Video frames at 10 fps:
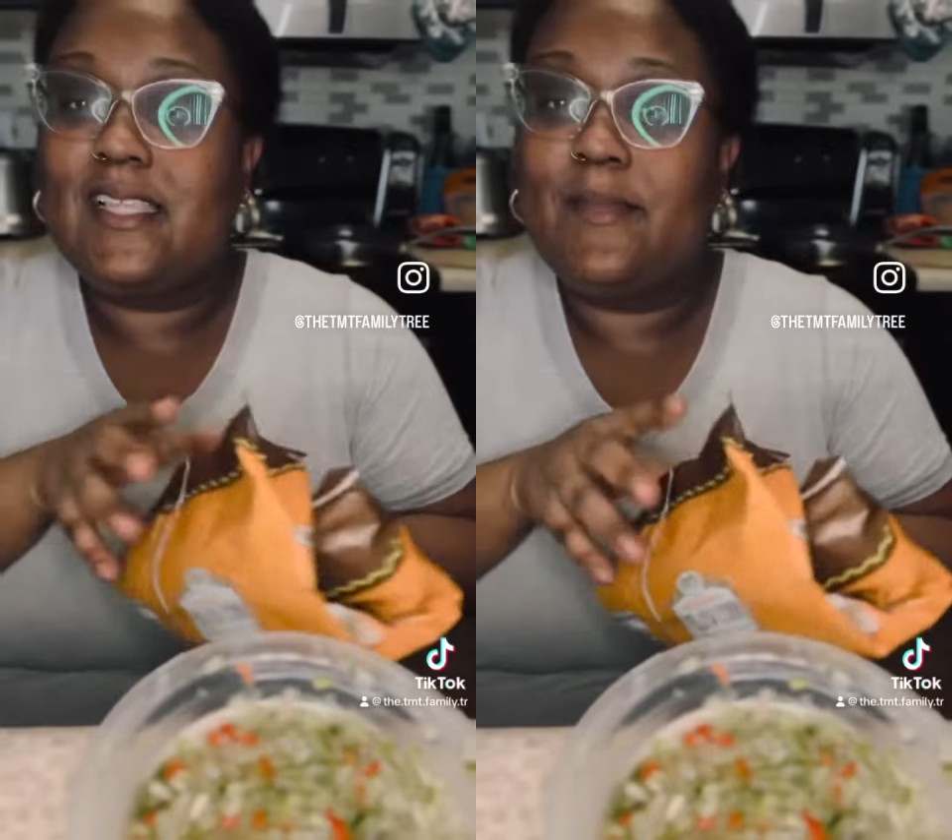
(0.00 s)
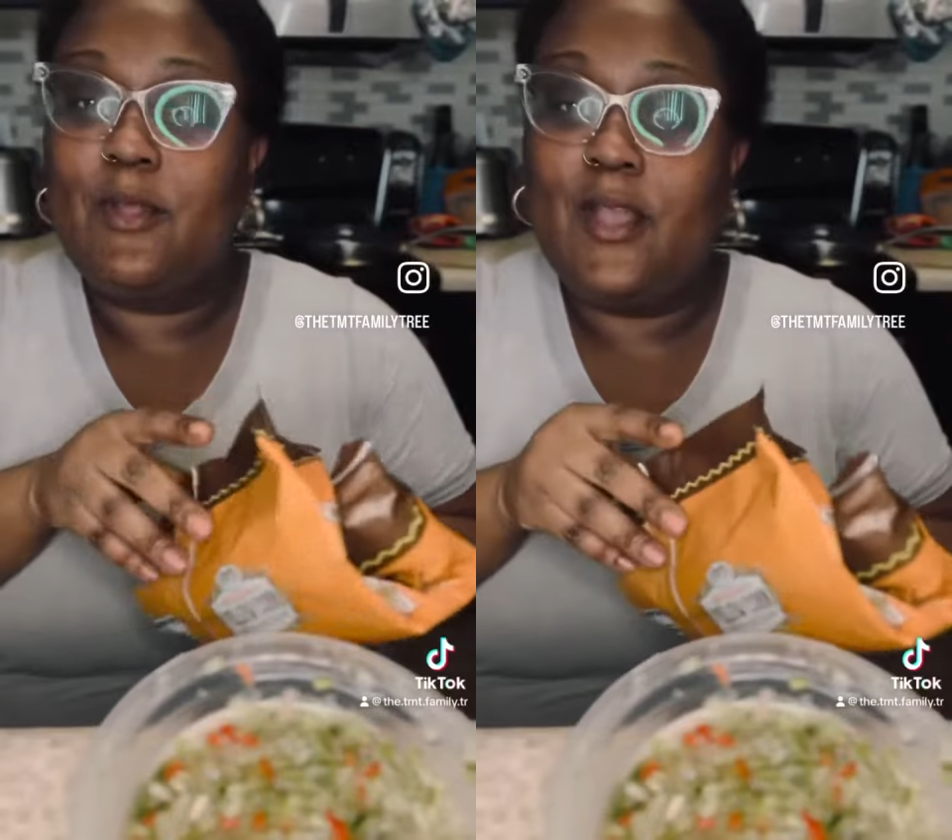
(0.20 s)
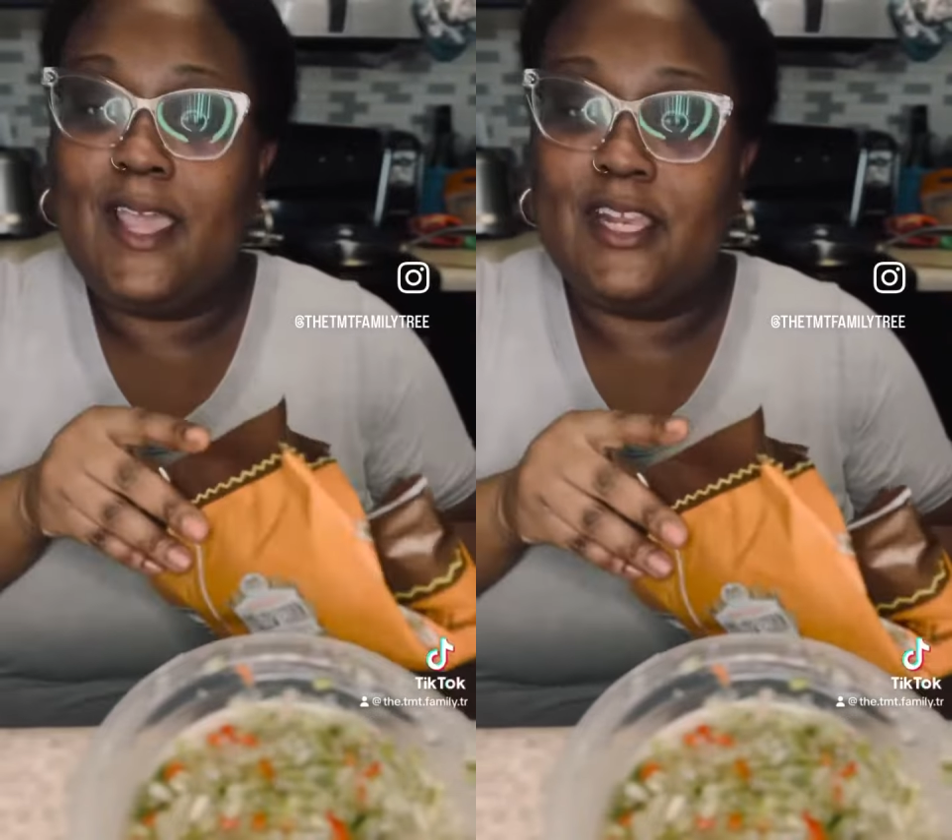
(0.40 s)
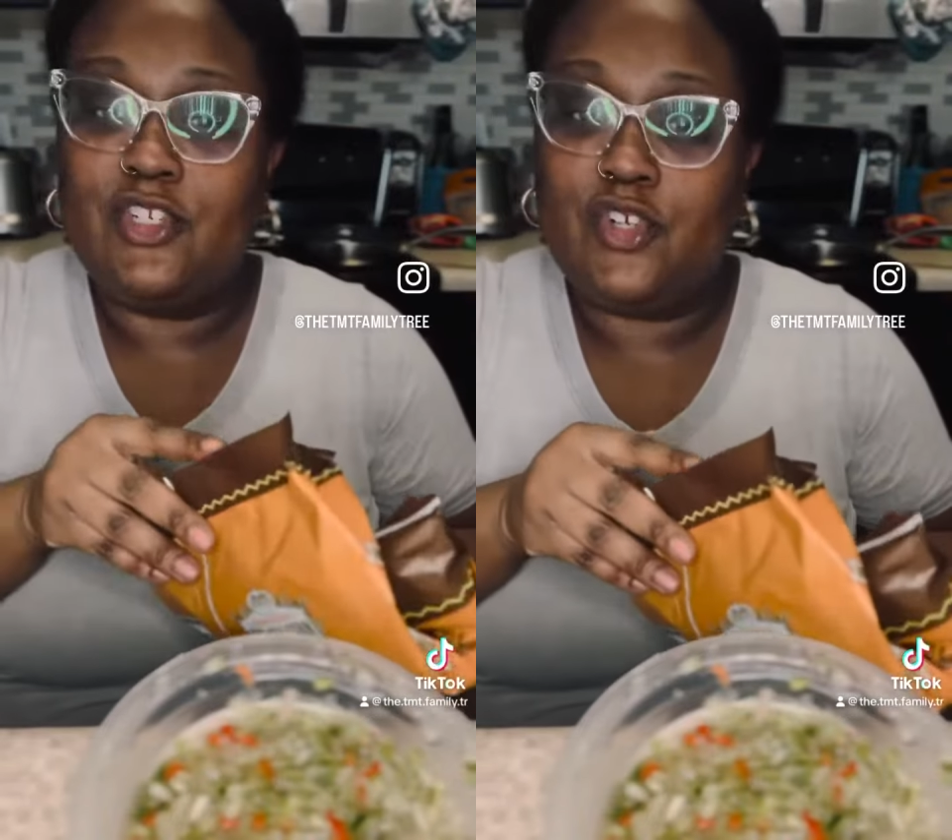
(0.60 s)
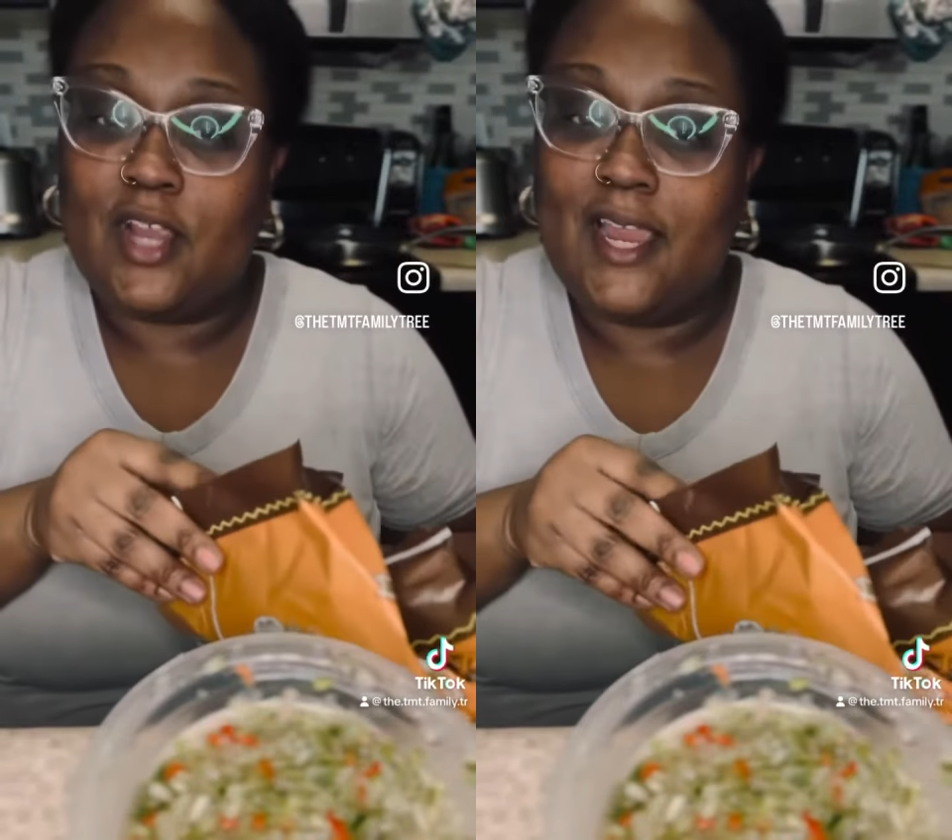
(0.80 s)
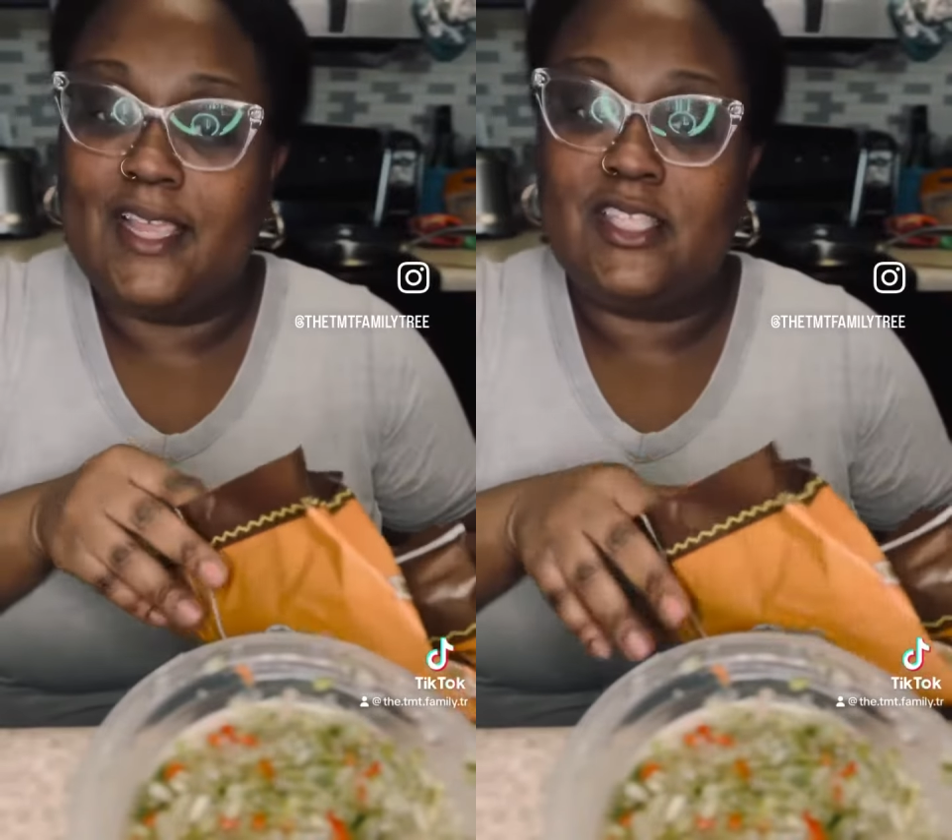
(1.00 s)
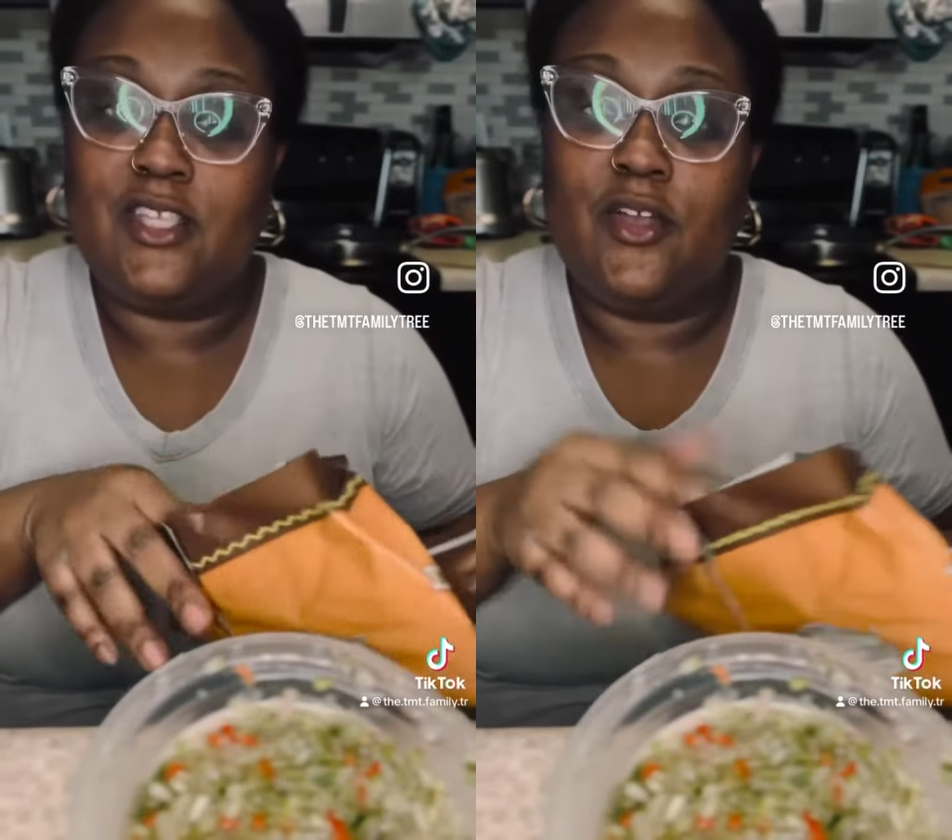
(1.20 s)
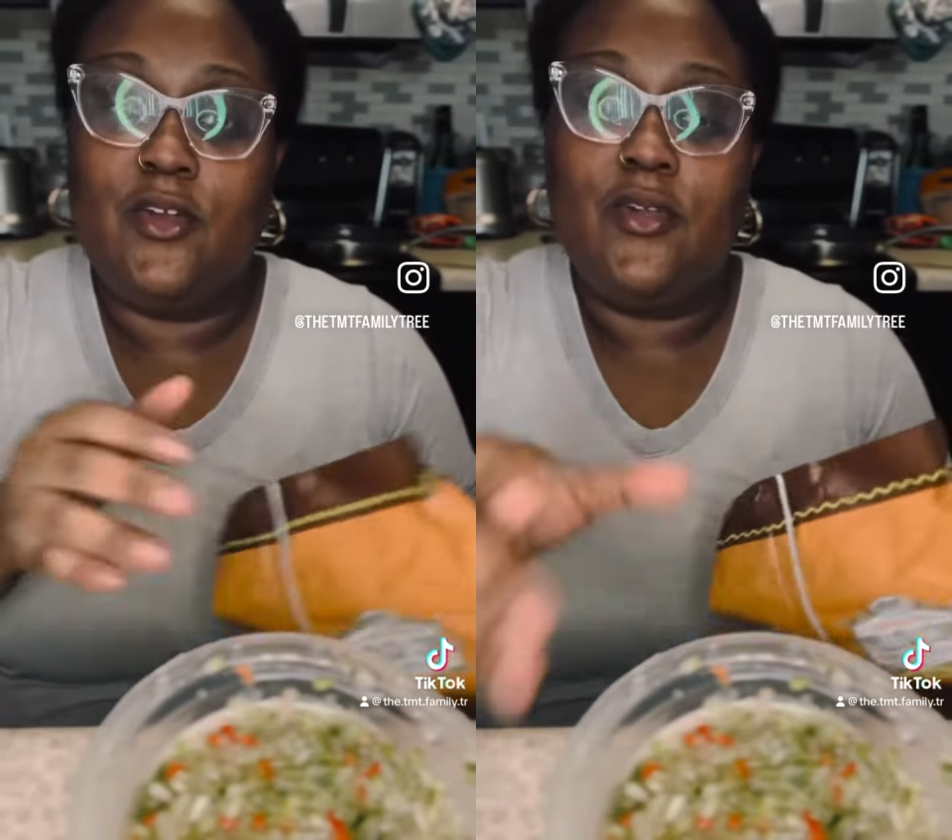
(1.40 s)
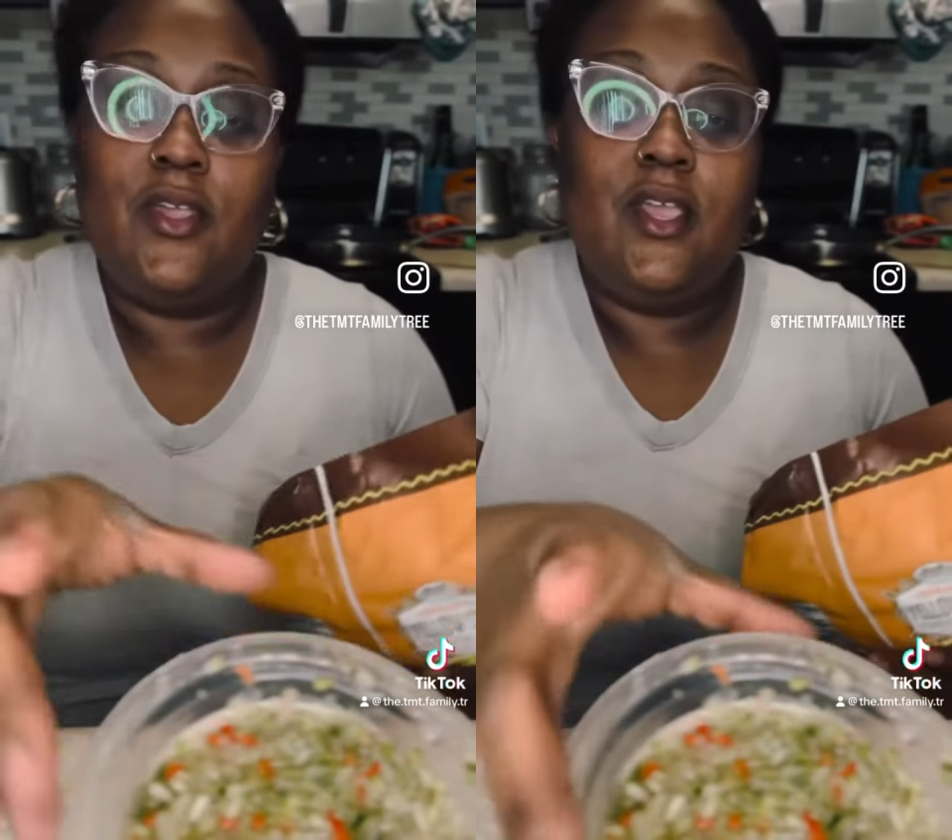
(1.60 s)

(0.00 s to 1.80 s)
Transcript: me go ahead and try it so